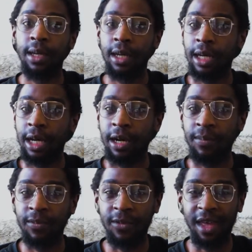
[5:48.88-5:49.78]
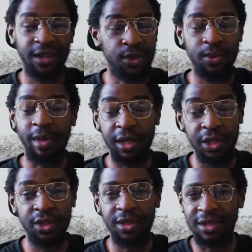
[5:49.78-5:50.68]
I do my
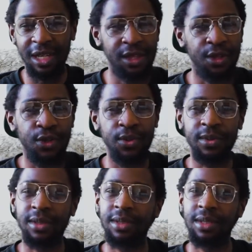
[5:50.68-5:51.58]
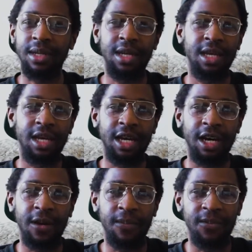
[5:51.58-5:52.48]
research, read the news,
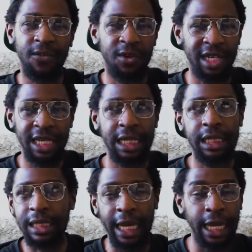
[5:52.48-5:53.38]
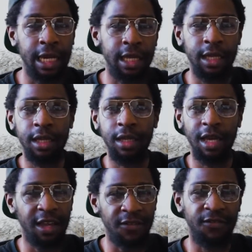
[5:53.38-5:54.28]
read daily
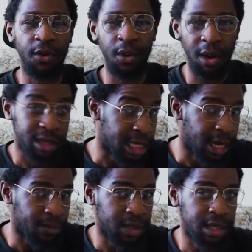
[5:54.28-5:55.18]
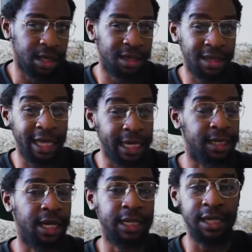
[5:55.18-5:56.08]
info on the company. That
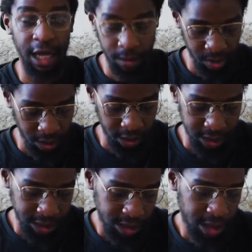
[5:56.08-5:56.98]
does help a lot.